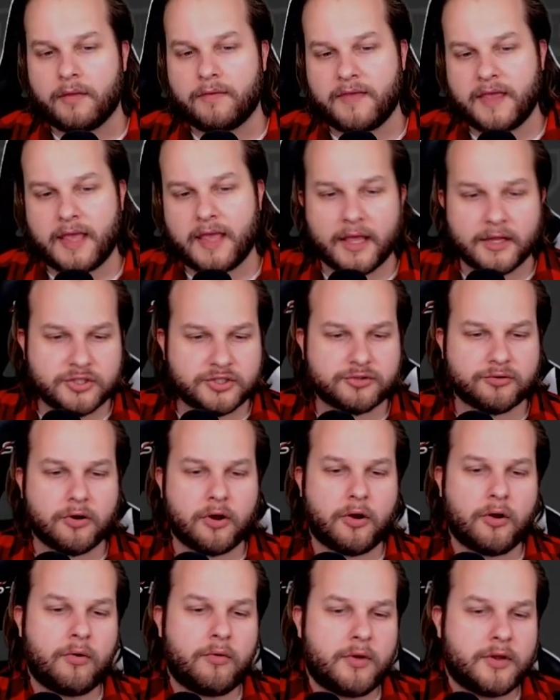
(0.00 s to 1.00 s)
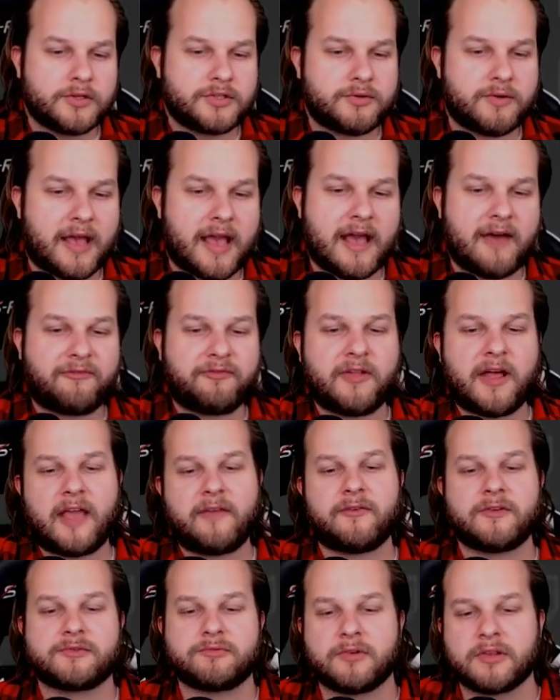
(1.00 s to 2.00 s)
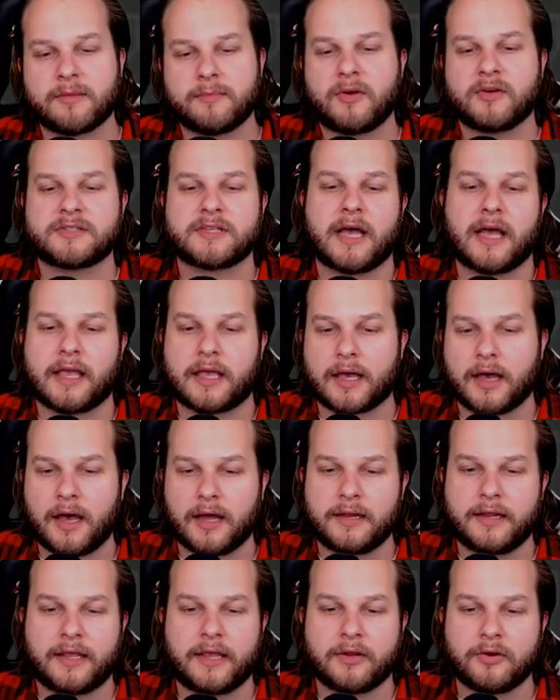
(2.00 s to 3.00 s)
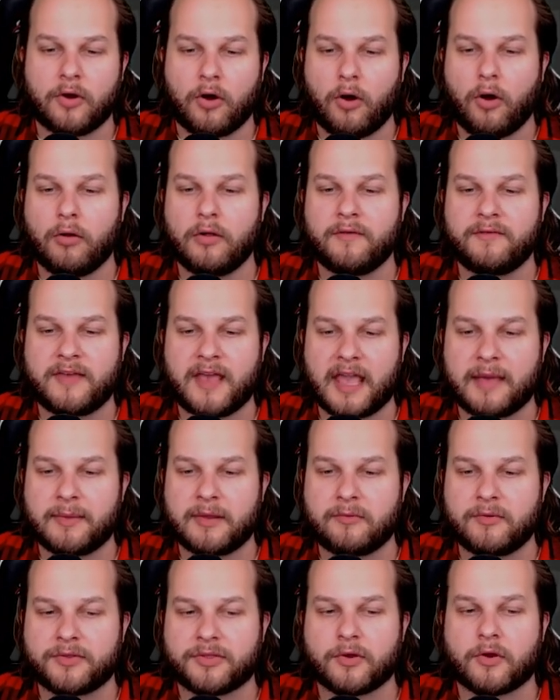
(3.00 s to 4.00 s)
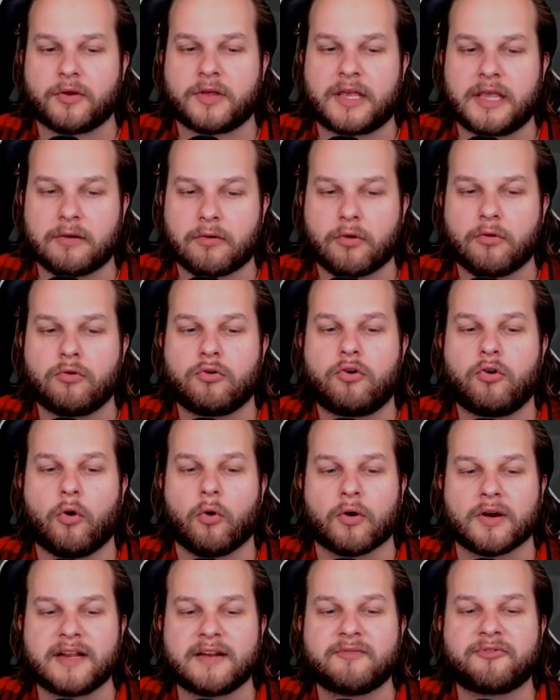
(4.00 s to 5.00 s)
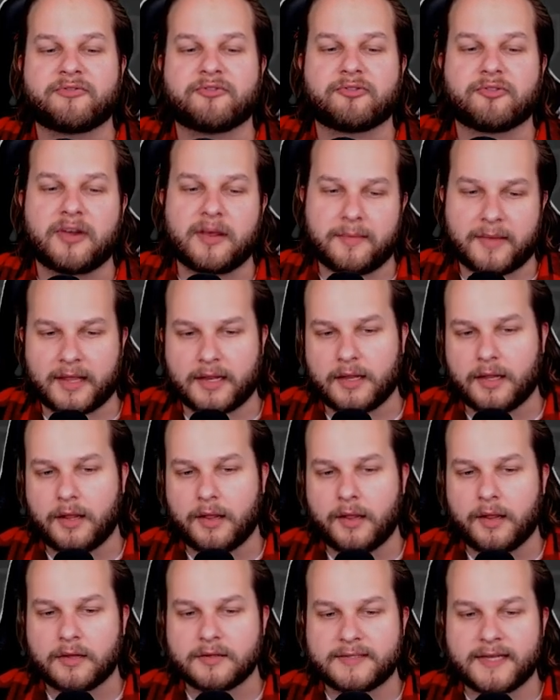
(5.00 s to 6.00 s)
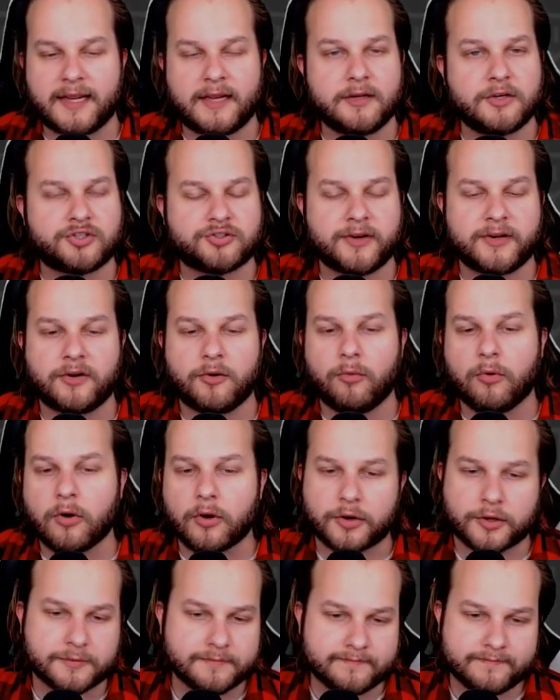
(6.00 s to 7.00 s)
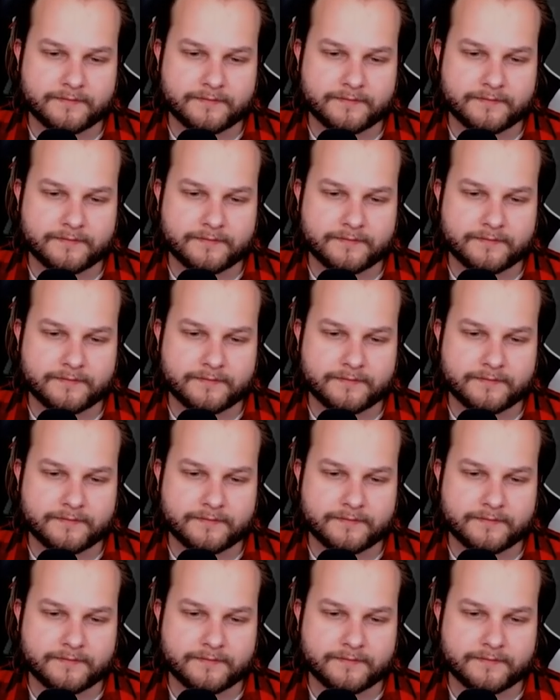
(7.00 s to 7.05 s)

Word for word: The intro to Half Life is one of the most iconic in all of gaming, with our hero Gordon Freeman taking a train to work.